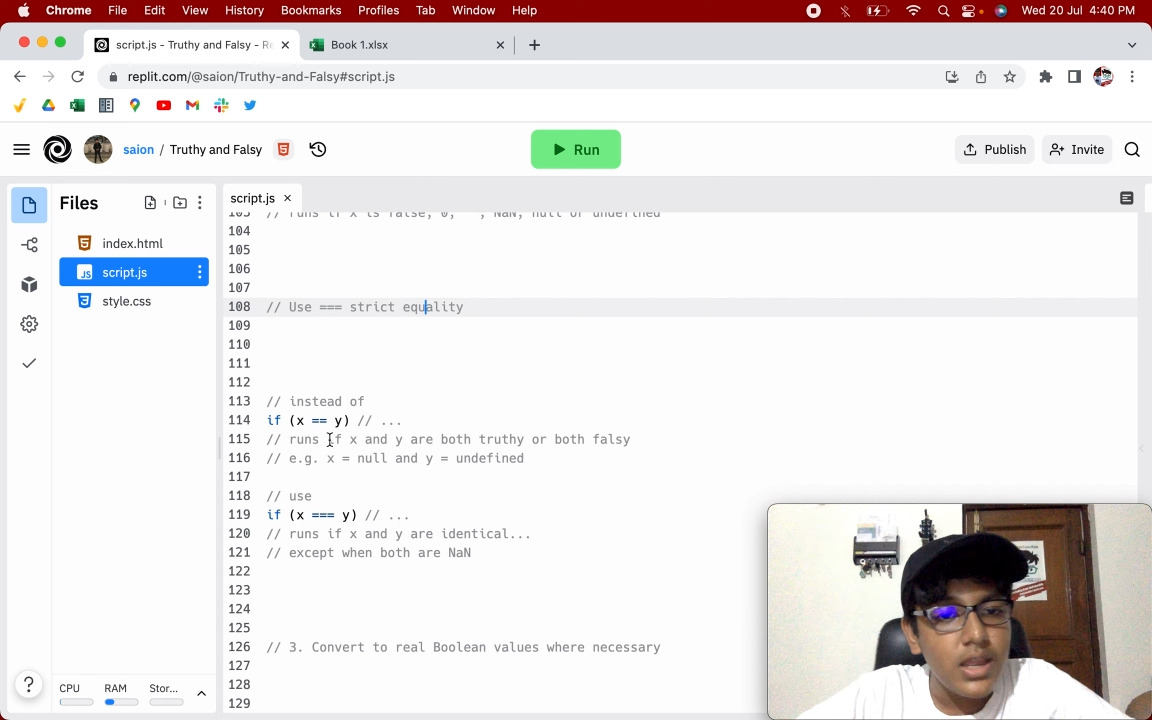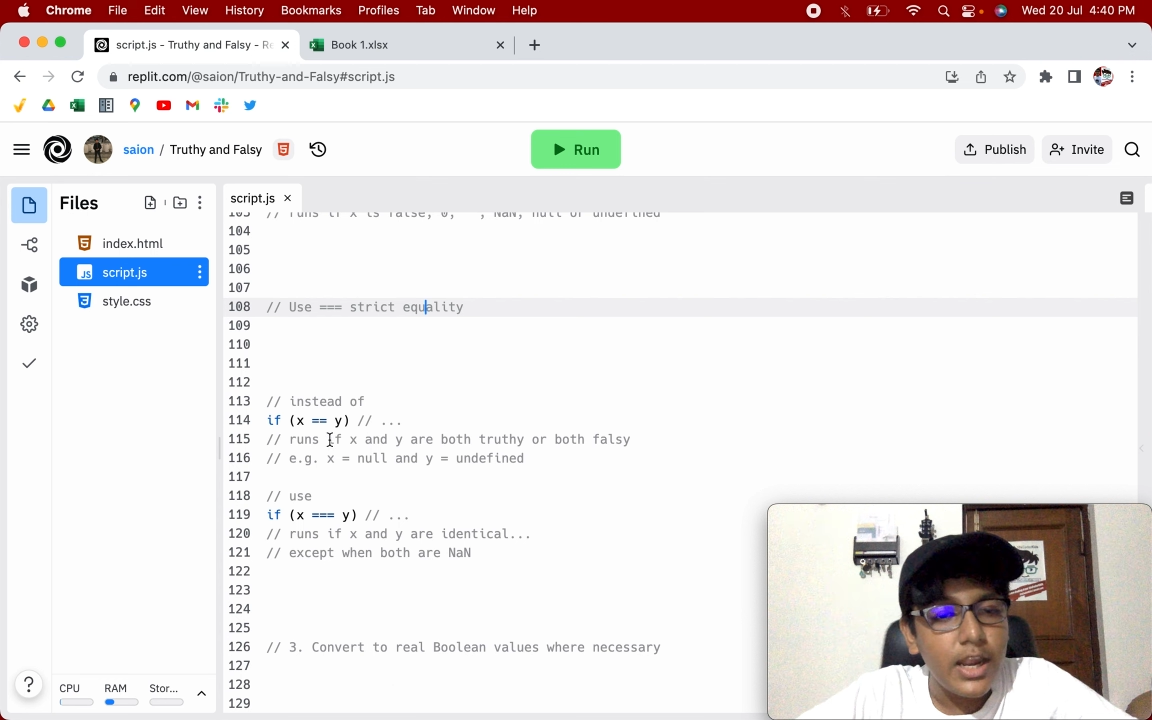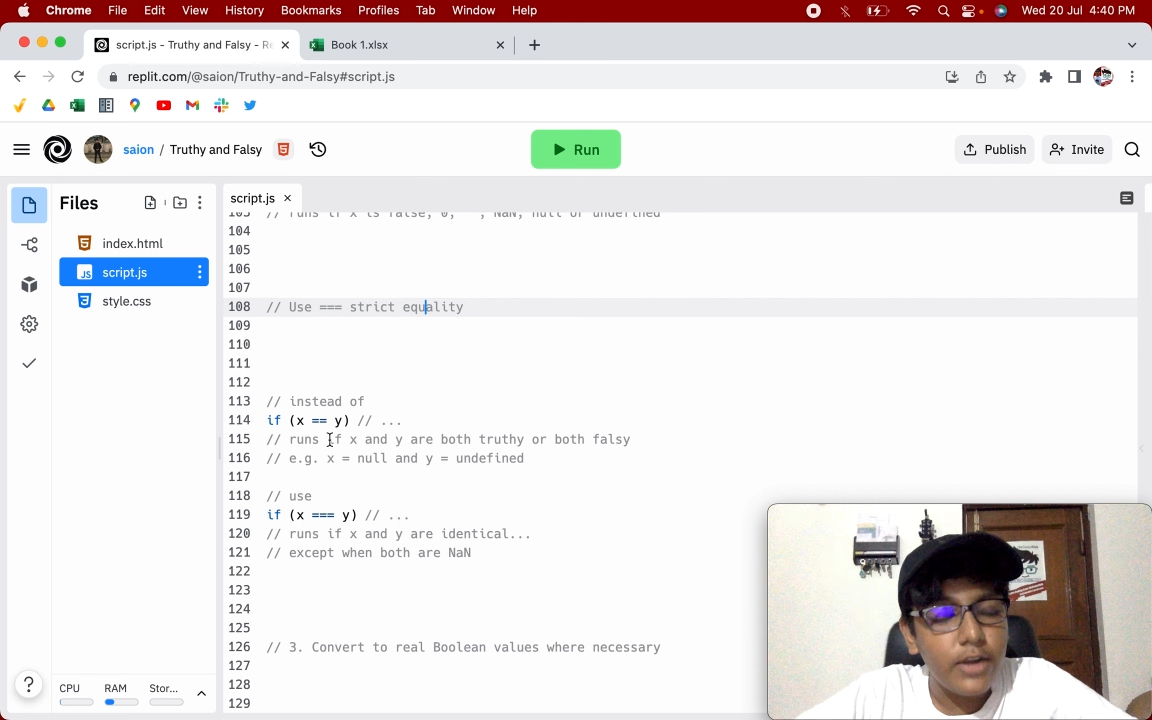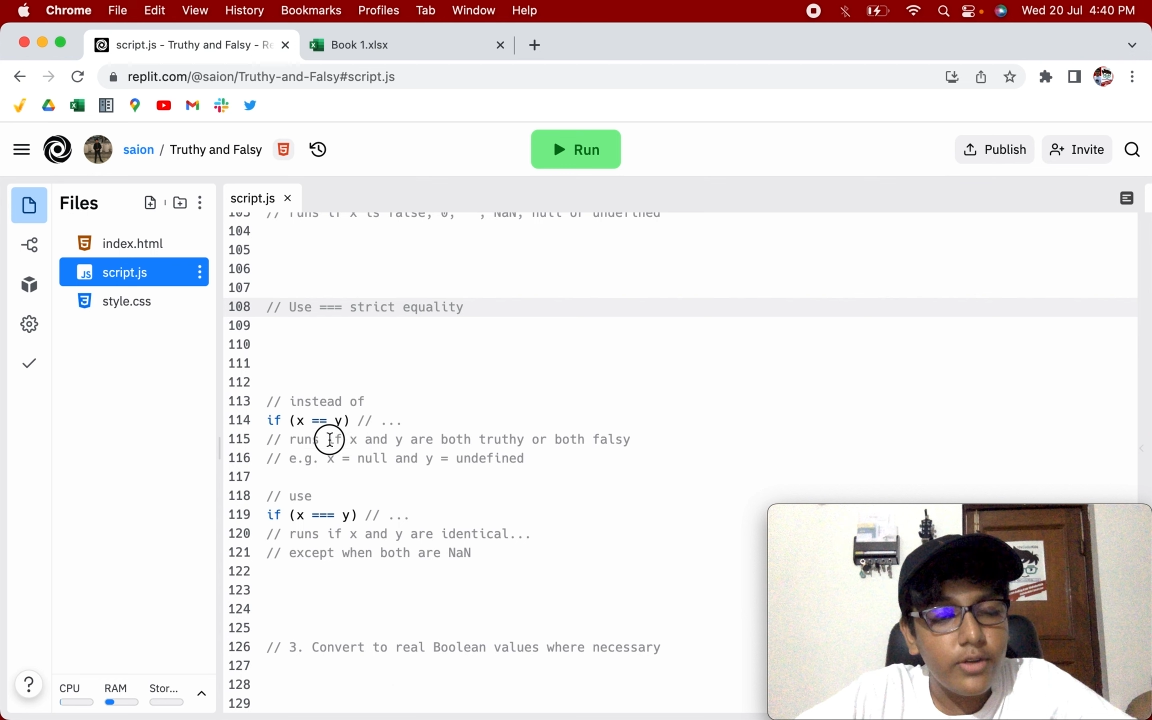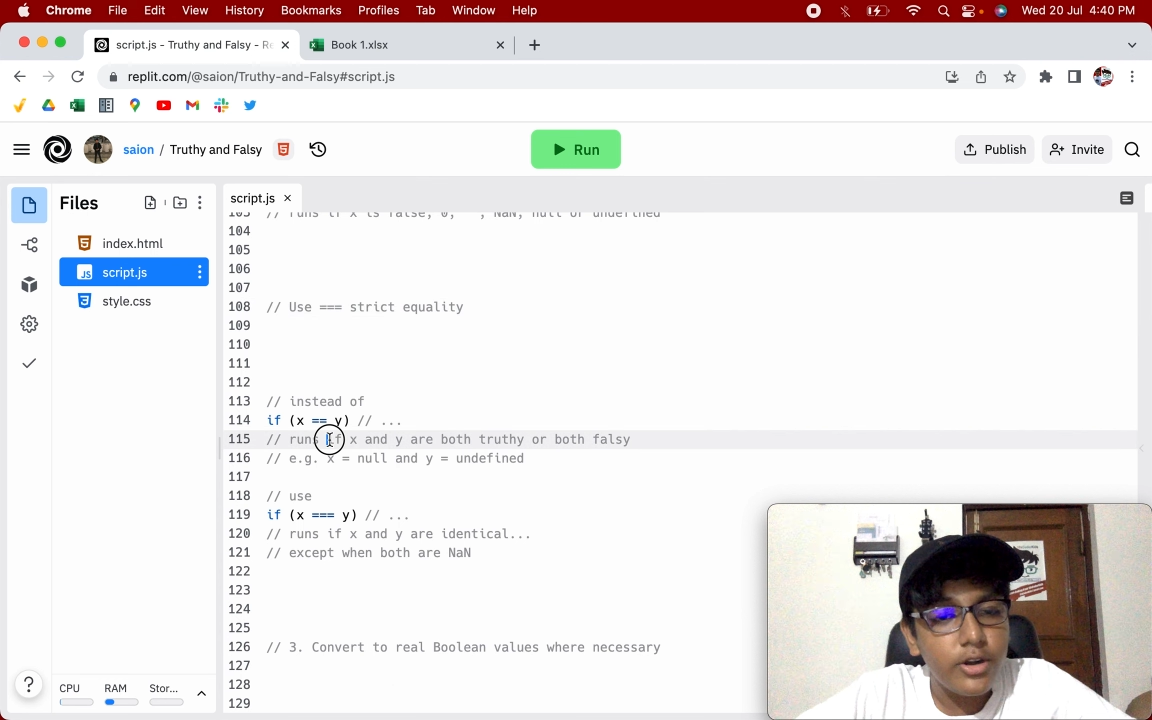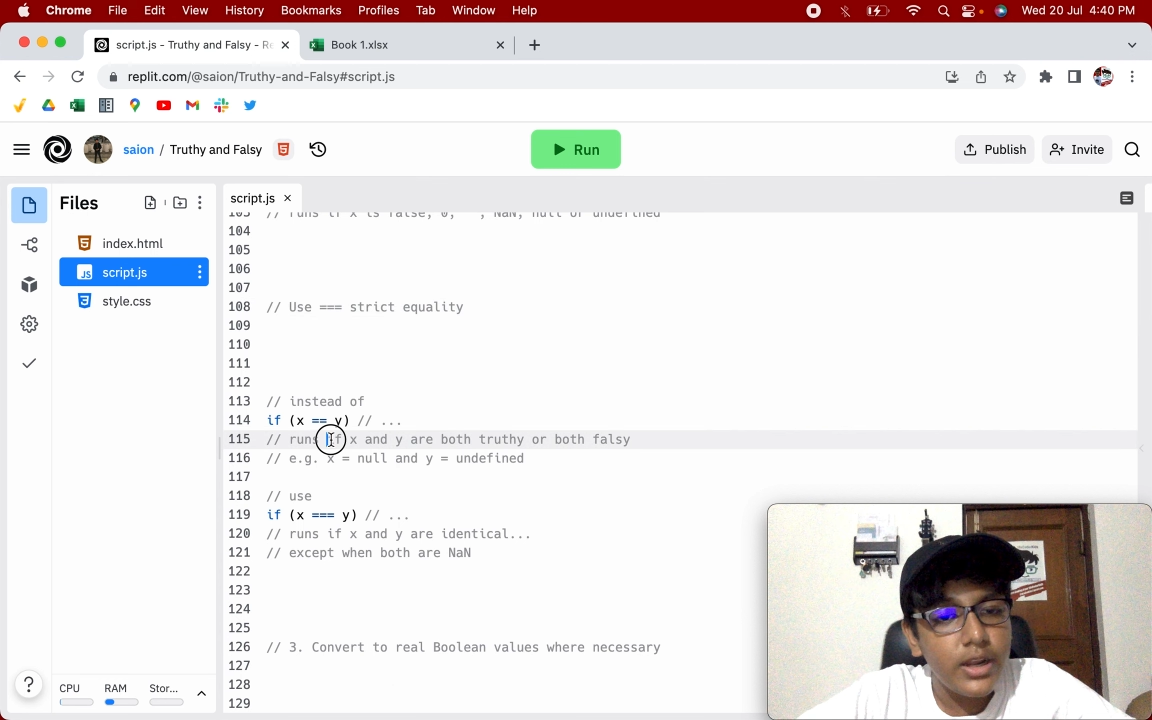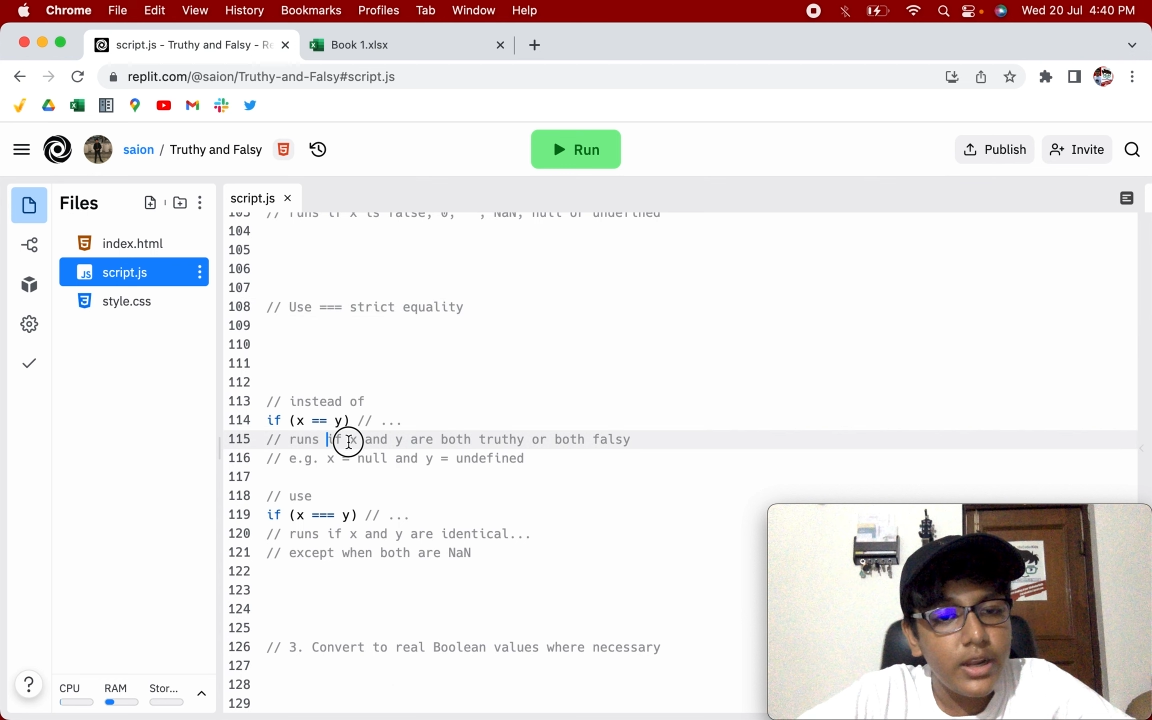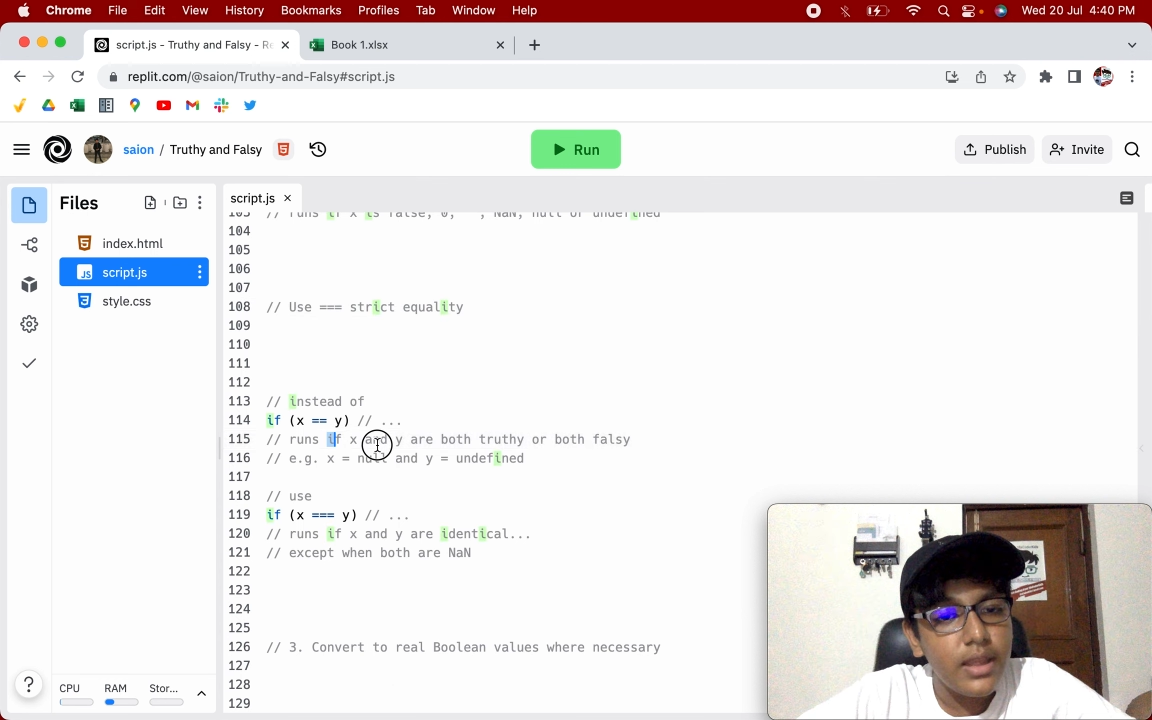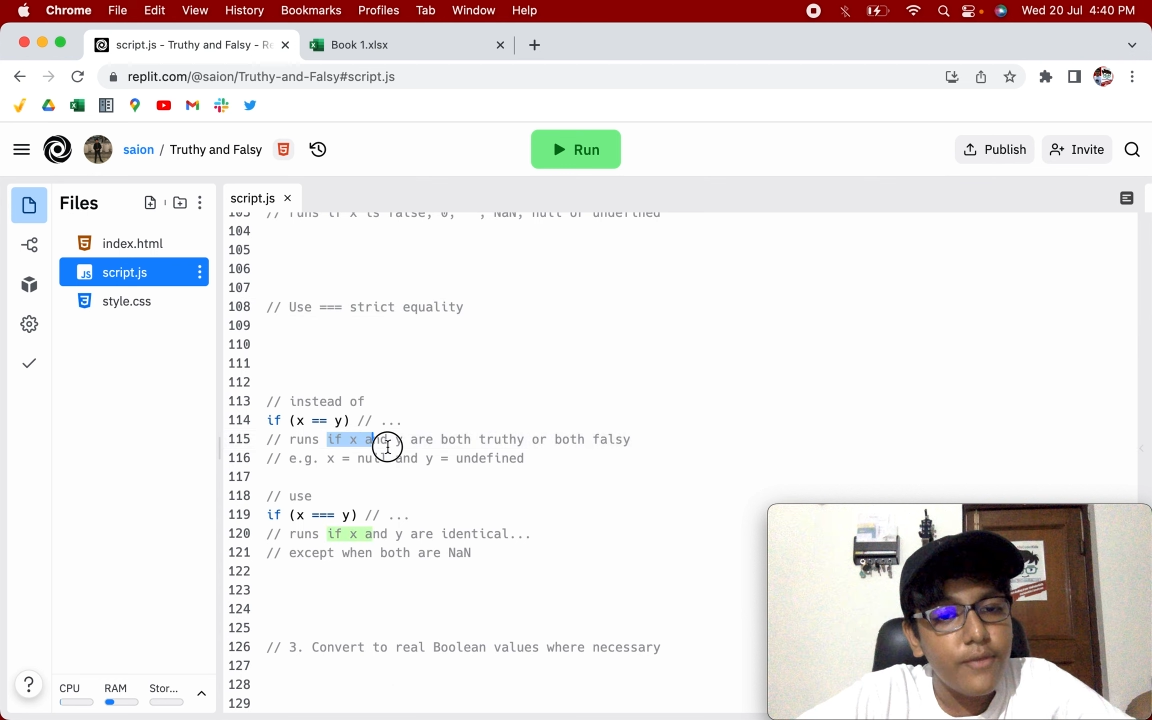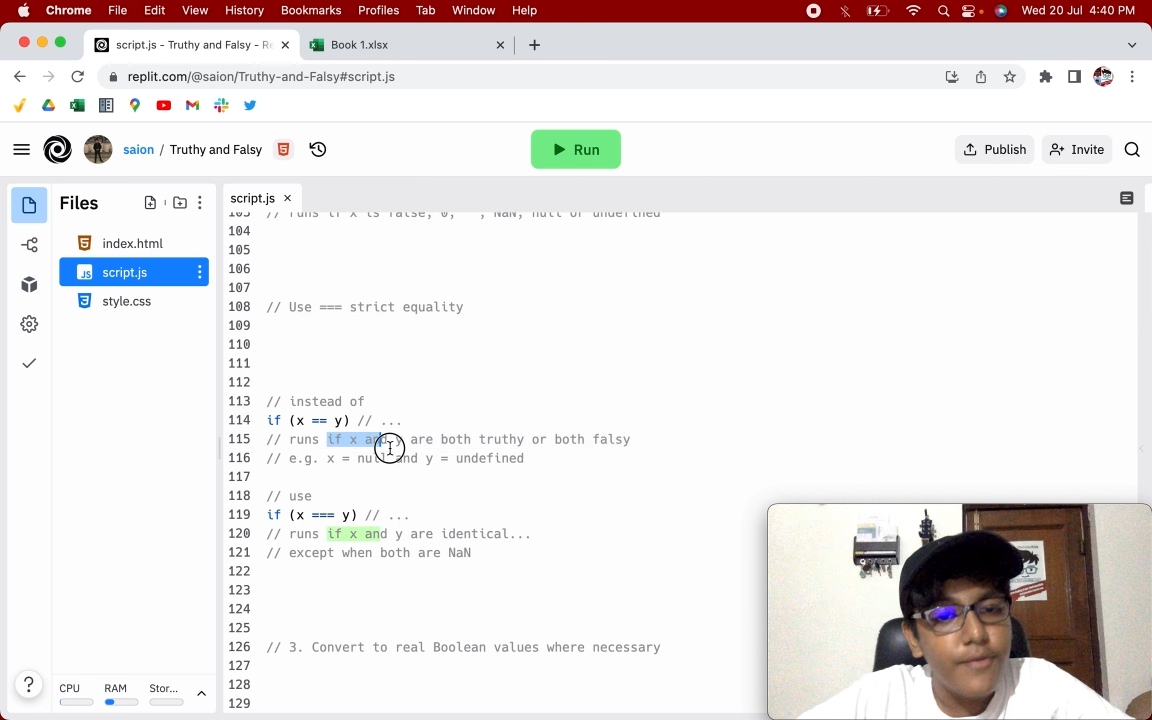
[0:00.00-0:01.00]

it will run if